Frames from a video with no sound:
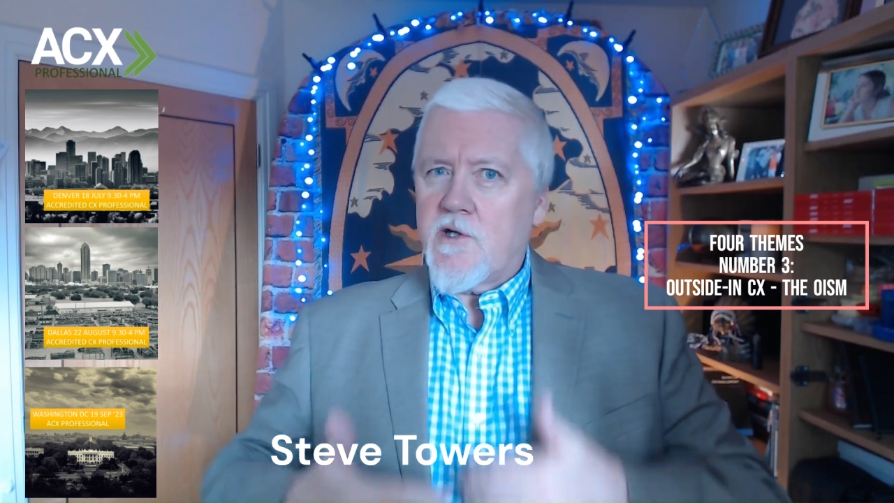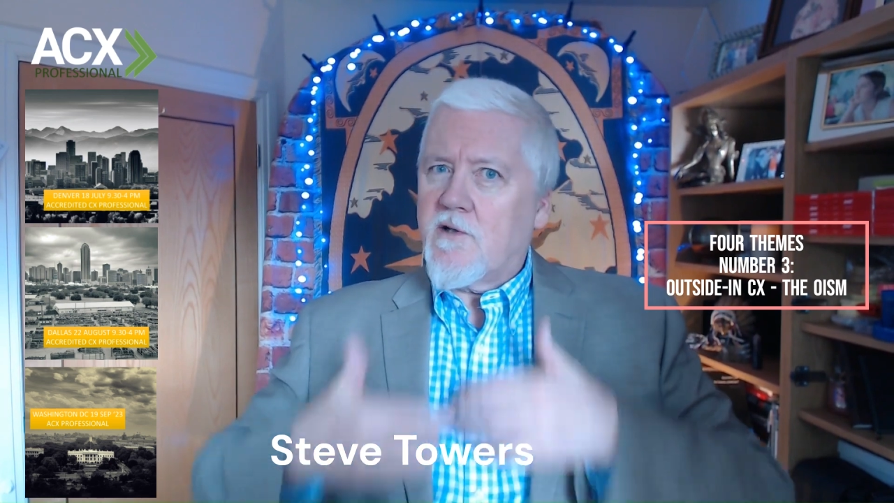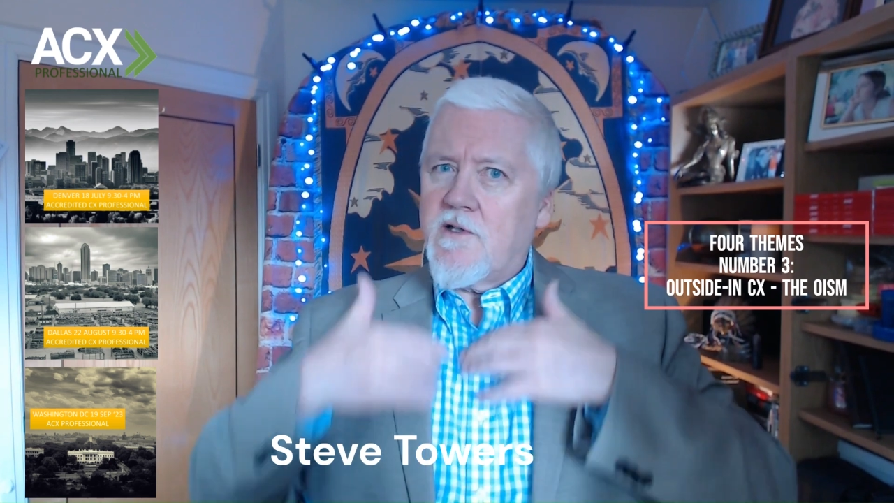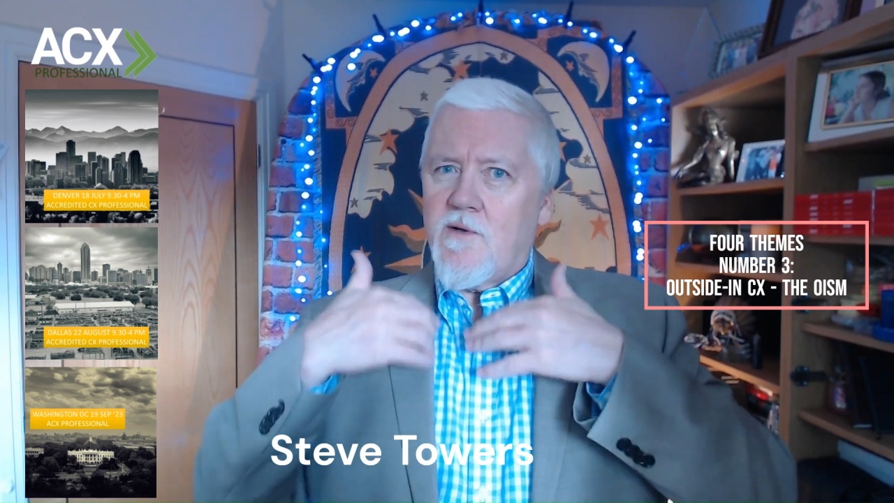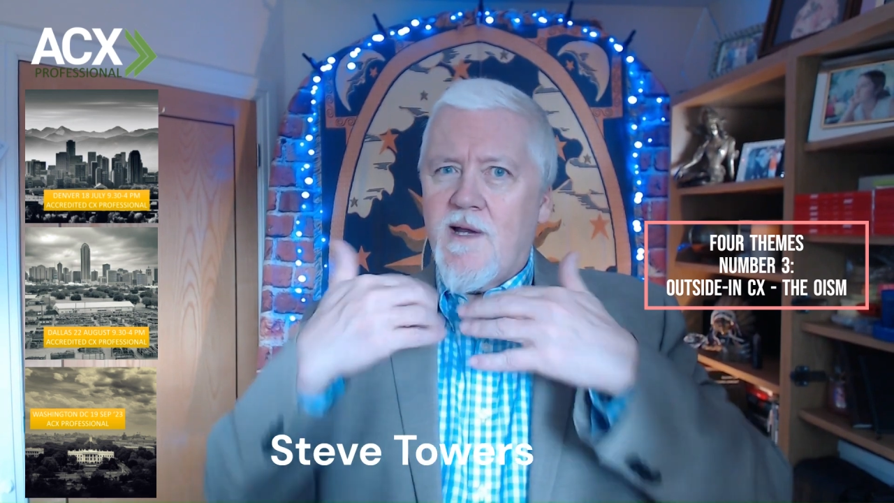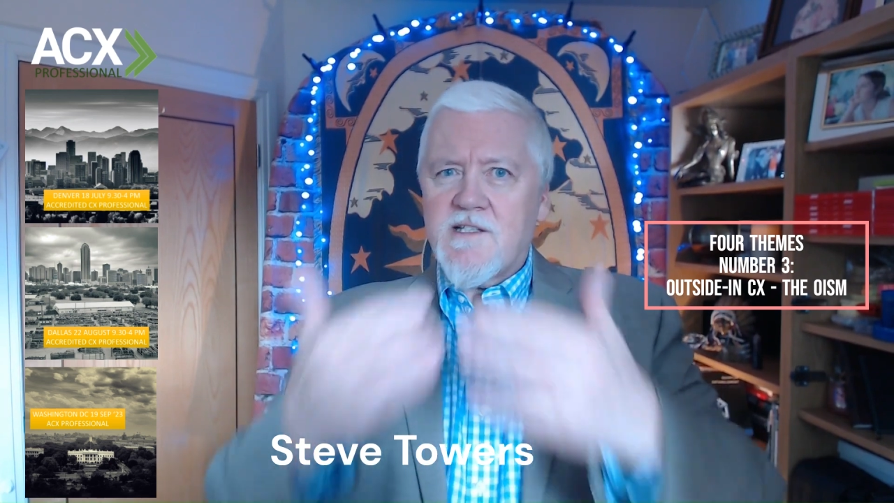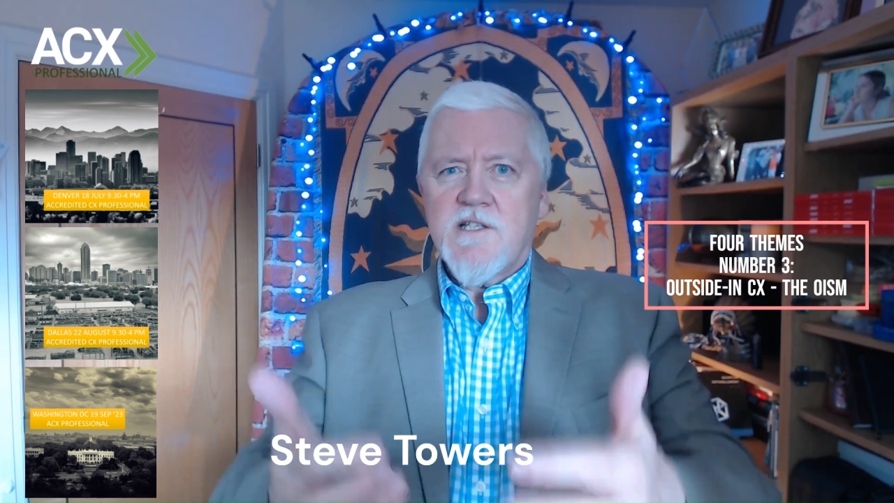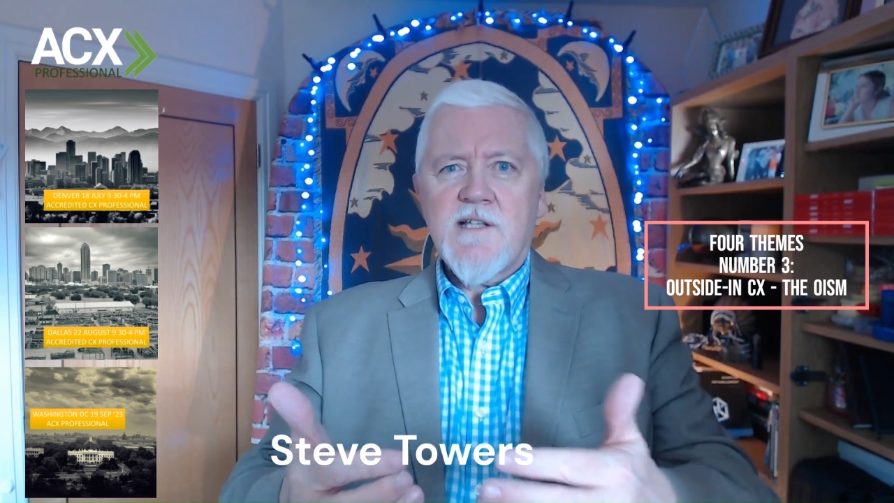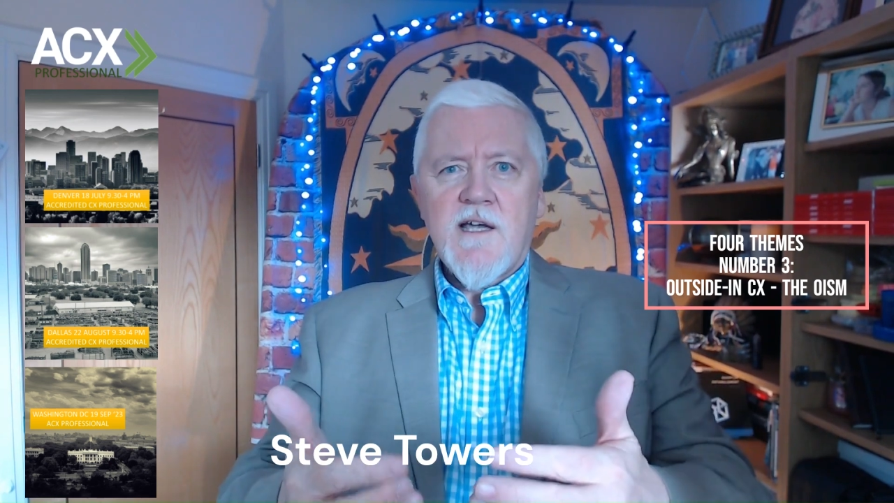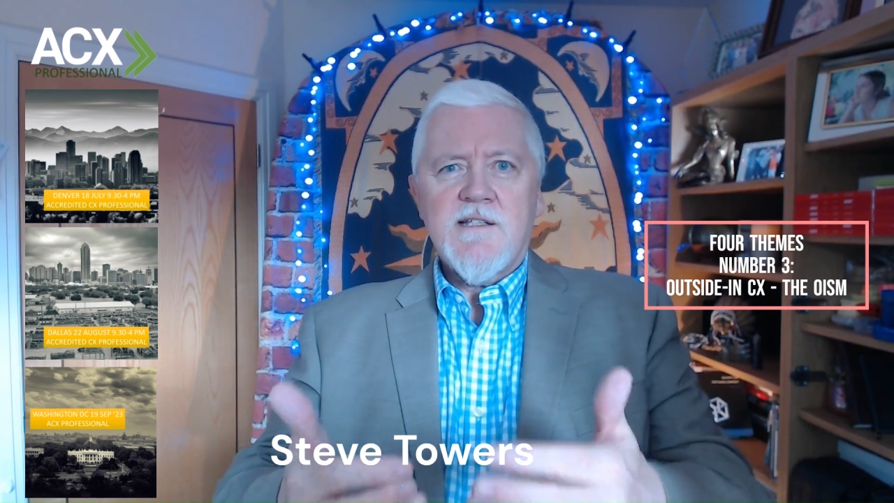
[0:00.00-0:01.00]
You're going to do
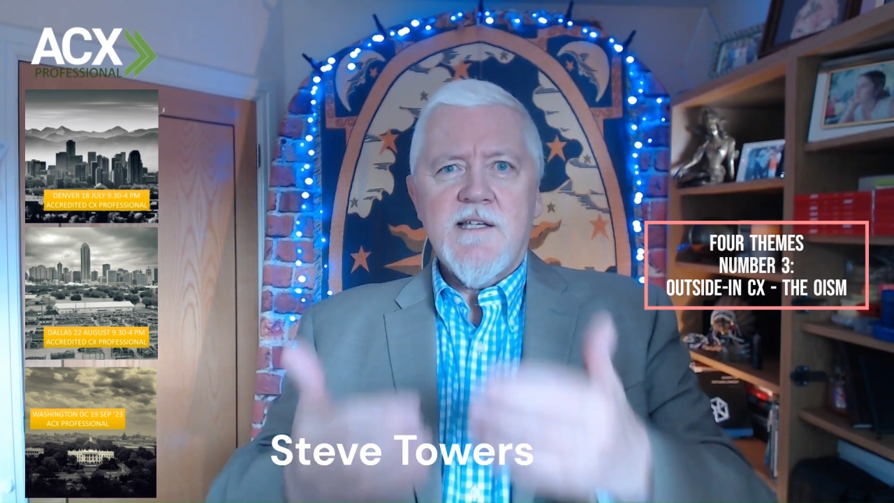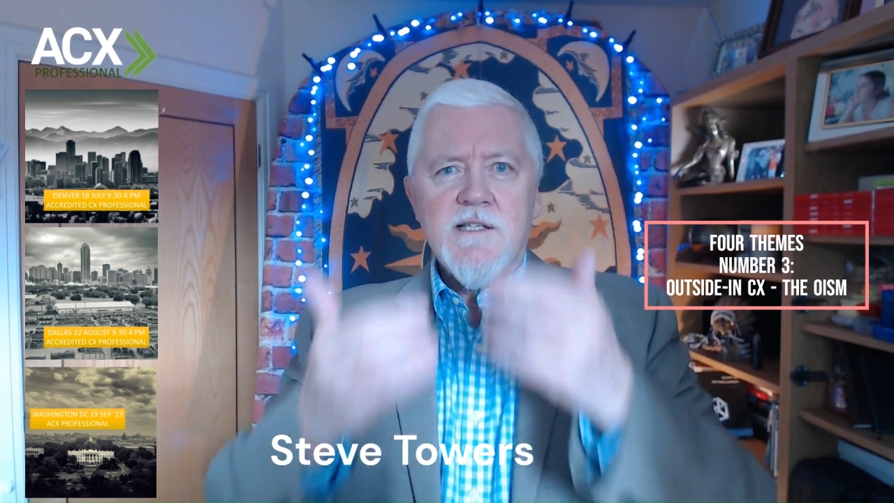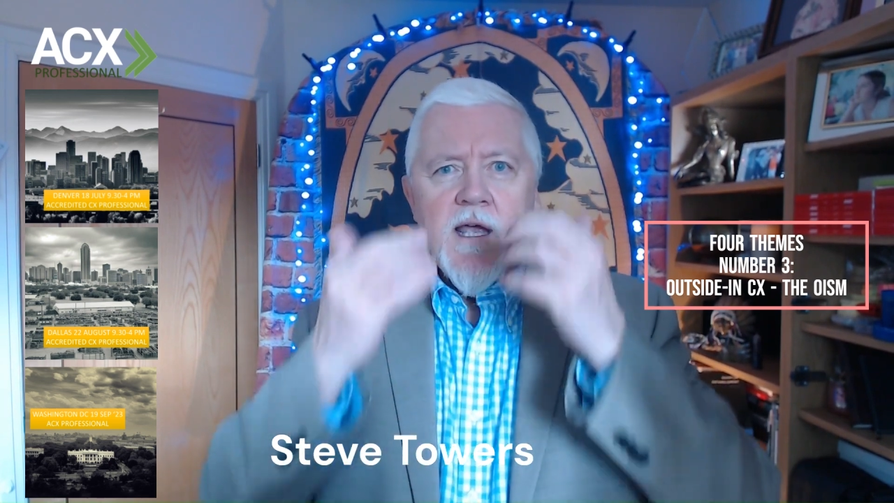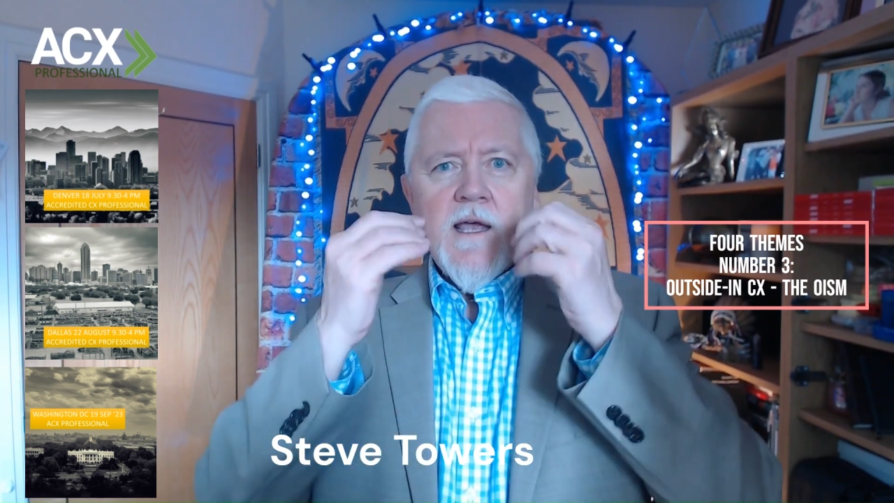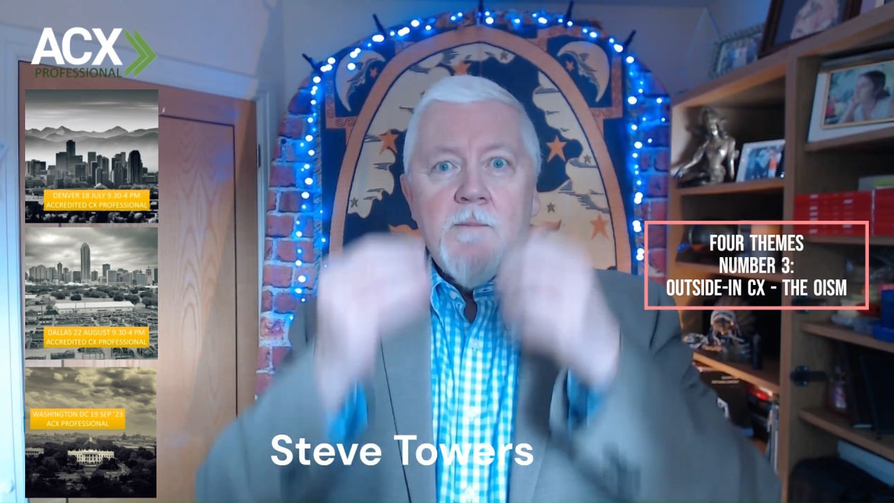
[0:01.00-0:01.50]
exercises